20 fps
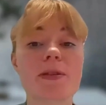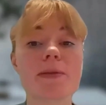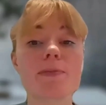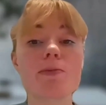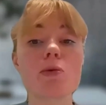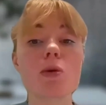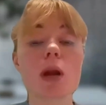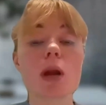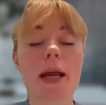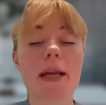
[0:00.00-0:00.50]
of
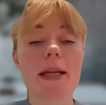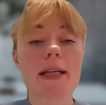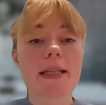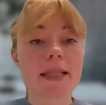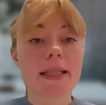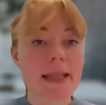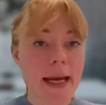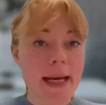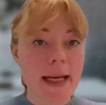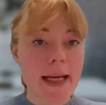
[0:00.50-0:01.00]
small island
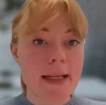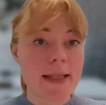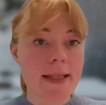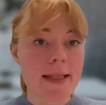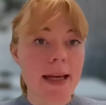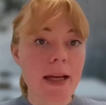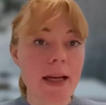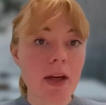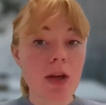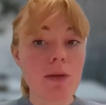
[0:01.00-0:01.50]

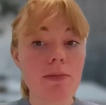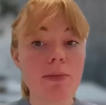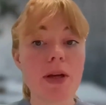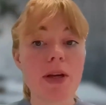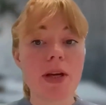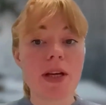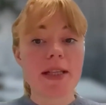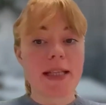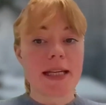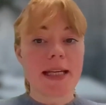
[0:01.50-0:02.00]
states and
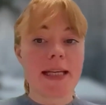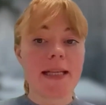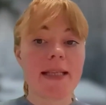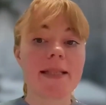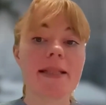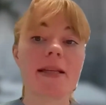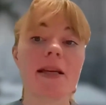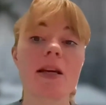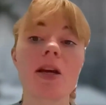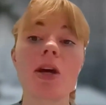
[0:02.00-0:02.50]

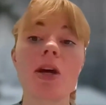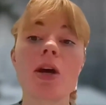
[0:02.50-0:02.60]
communities,